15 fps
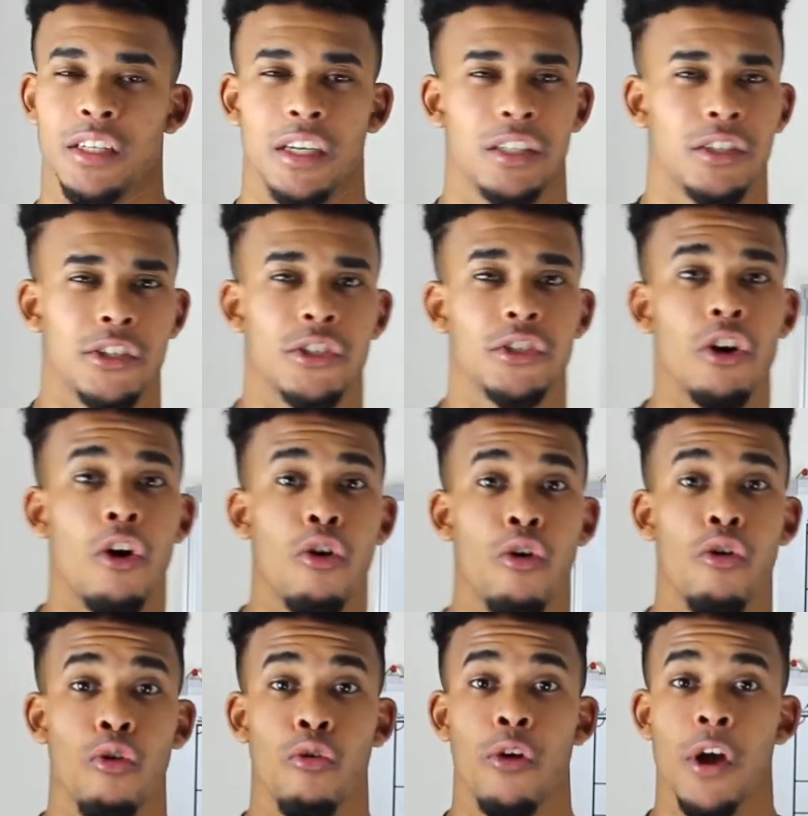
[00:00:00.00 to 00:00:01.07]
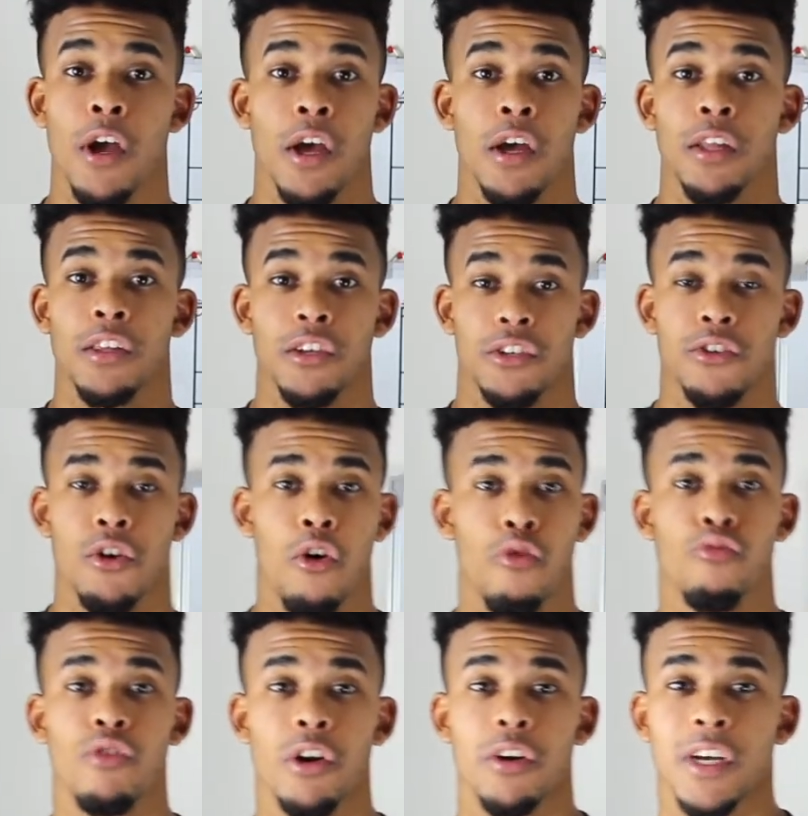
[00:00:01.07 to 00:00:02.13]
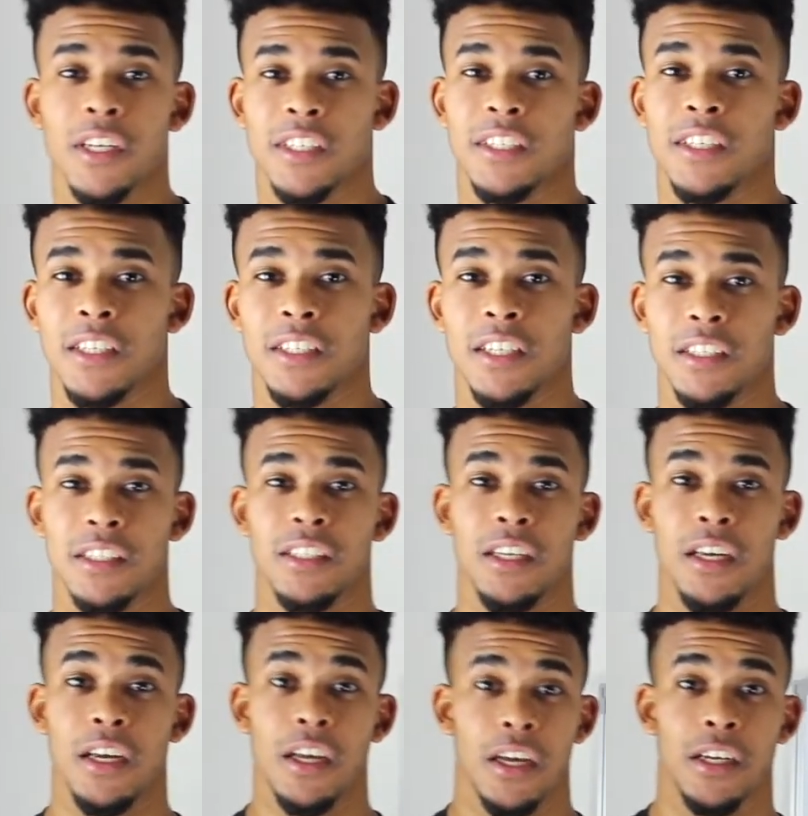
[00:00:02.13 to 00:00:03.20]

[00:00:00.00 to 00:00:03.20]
It's so, there's no real consistency.